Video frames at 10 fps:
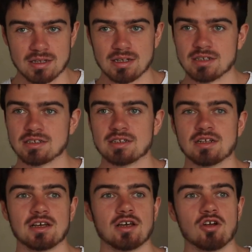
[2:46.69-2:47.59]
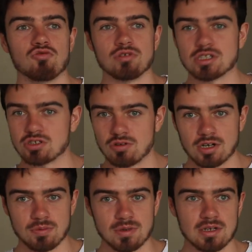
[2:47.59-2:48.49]
It doesn't
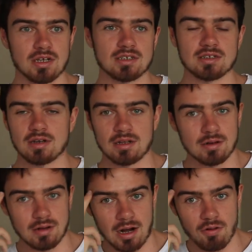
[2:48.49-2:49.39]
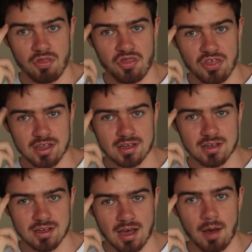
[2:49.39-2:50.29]
restrict me. I don't
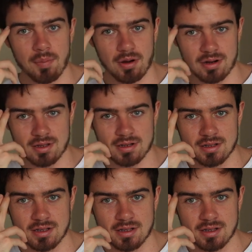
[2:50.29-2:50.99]
think about it.